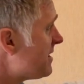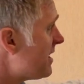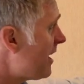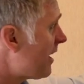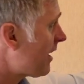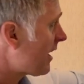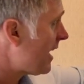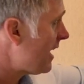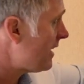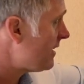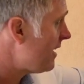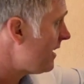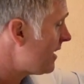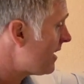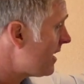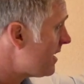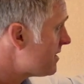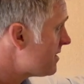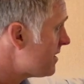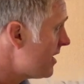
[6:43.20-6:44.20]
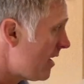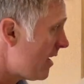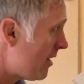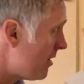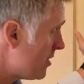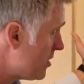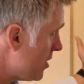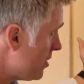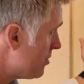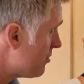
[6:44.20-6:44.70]
energéticas,
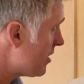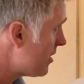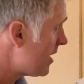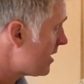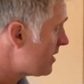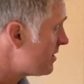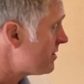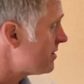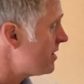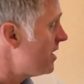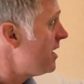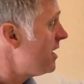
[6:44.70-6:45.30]
energy drinks,